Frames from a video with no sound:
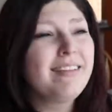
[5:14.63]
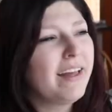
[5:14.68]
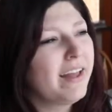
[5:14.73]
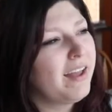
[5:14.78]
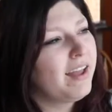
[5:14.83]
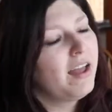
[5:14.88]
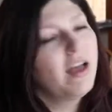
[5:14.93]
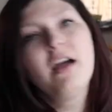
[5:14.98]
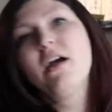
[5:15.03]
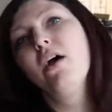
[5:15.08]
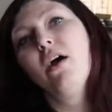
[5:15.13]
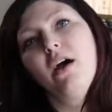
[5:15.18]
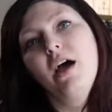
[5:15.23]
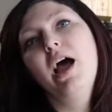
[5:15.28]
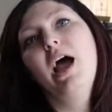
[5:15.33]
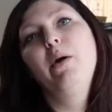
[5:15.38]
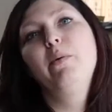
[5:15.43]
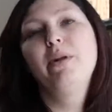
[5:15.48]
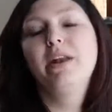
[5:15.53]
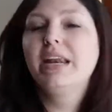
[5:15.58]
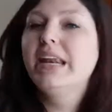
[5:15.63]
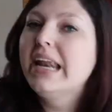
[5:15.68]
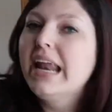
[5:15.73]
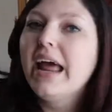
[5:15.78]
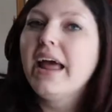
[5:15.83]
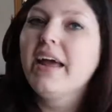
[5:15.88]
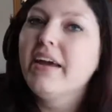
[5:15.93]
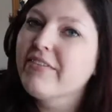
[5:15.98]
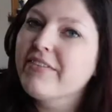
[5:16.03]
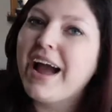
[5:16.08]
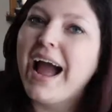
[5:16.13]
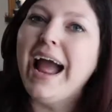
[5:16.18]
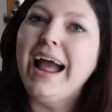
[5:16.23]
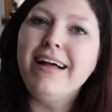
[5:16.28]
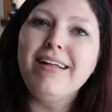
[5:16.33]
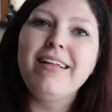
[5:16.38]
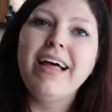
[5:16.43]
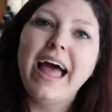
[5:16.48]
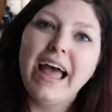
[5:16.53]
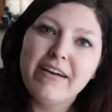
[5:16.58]
Like, I wouldn't, if
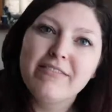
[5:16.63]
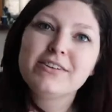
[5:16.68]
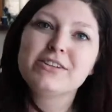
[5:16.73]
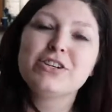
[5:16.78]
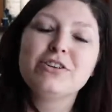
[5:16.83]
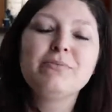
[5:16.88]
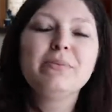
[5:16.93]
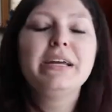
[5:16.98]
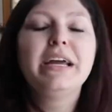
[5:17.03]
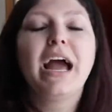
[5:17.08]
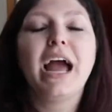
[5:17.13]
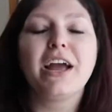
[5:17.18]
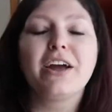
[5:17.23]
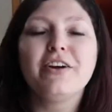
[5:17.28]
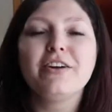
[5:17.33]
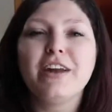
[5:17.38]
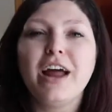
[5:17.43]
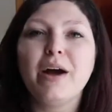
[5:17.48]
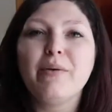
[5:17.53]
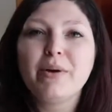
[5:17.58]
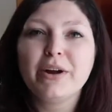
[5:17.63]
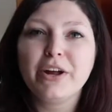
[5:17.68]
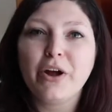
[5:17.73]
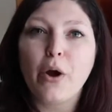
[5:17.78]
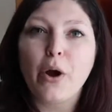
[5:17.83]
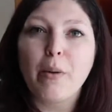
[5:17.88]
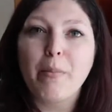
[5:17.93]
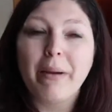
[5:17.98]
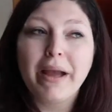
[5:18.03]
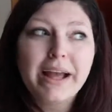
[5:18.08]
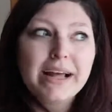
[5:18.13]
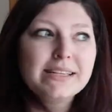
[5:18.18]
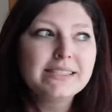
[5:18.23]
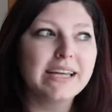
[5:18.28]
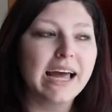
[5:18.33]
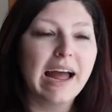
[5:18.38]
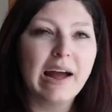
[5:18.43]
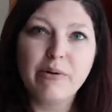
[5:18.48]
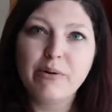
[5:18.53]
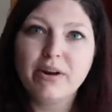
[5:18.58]
Kyle ever told me I could not wear yoga pants,
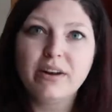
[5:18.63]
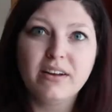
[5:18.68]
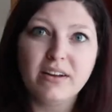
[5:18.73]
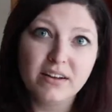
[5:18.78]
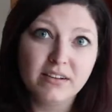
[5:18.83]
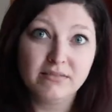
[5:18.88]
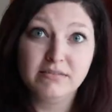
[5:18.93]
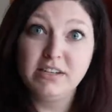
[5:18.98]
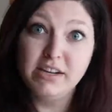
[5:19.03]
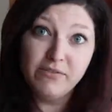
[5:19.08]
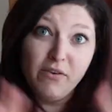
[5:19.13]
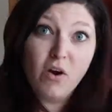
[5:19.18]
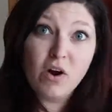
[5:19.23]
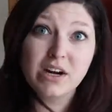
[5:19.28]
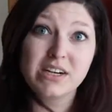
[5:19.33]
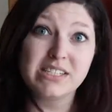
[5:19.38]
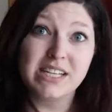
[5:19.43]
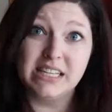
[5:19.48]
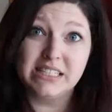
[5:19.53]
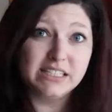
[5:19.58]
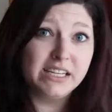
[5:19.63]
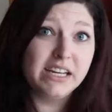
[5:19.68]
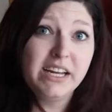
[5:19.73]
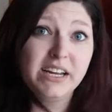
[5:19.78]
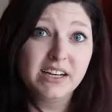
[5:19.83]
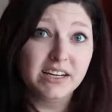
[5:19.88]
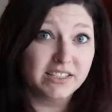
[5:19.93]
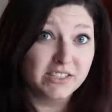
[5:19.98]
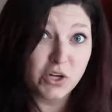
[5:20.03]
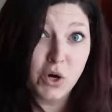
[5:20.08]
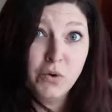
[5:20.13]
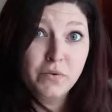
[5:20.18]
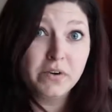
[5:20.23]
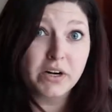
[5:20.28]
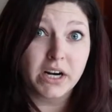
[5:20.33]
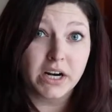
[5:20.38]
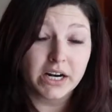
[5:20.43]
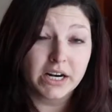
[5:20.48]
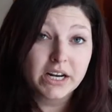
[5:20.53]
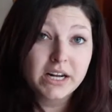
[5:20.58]
I would divorce, that's it, it's
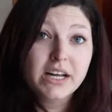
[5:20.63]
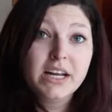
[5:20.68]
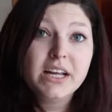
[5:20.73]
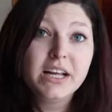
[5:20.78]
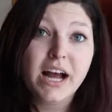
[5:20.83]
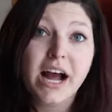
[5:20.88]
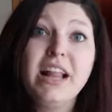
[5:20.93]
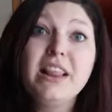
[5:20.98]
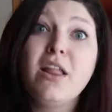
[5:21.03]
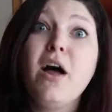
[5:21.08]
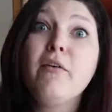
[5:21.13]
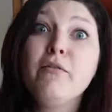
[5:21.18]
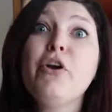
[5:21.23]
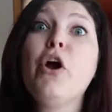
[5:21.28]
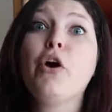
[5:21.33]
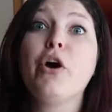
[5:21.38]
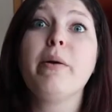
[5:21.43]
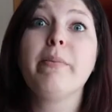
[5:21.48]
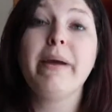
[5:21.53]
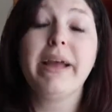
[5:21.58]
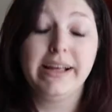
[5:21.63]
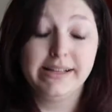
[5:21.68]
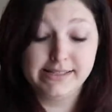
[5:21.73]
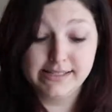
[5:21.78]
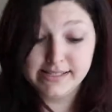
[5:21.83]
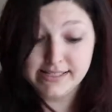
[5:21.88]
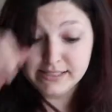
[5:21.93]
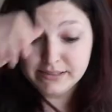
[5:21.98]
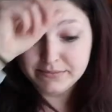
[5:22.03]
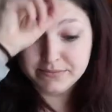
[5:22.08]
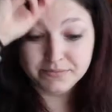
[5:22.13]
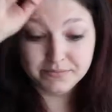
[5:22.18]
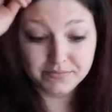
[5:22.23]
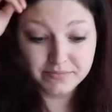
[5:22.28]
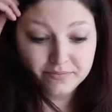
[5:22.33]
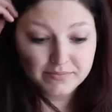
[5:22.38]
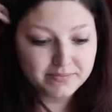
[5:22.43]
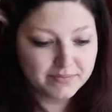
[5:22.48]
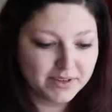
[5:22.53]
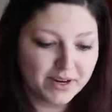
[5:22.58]
over. I love yoga pants.
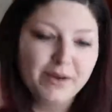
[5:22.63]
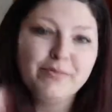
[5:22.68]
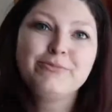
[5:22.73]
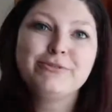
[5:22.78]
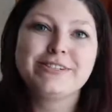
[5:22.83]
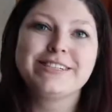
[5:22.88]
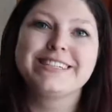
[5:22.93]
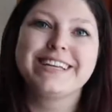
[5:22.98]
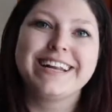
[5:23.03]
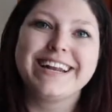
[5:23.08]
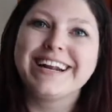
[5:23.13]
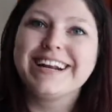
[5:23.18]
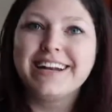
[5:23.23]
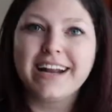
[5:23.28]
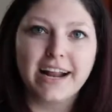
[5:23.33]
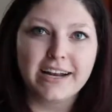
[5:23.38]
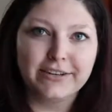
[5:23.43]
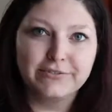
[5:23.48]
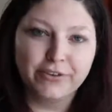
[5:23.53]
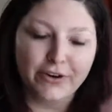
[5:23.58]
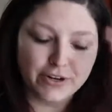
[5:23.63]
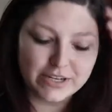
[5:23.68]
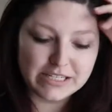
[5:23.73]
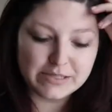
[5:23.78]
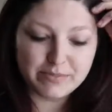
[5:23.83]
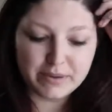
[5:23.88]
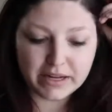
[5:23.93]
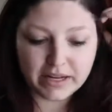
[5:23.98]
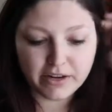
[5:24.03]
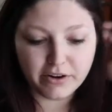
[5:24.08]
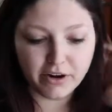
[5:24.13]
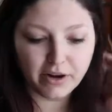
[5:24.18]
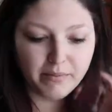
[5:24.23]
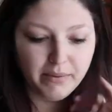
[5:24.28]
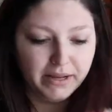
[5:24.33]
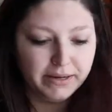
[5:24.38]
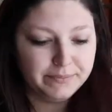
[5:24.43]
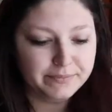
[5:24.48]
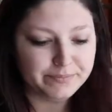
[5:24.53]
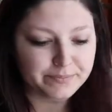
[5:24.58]
I'm just kidding, not divorced, but you know what I
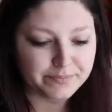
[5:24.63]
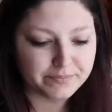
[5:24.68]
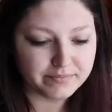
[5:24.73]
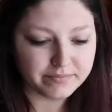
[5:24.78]
mean.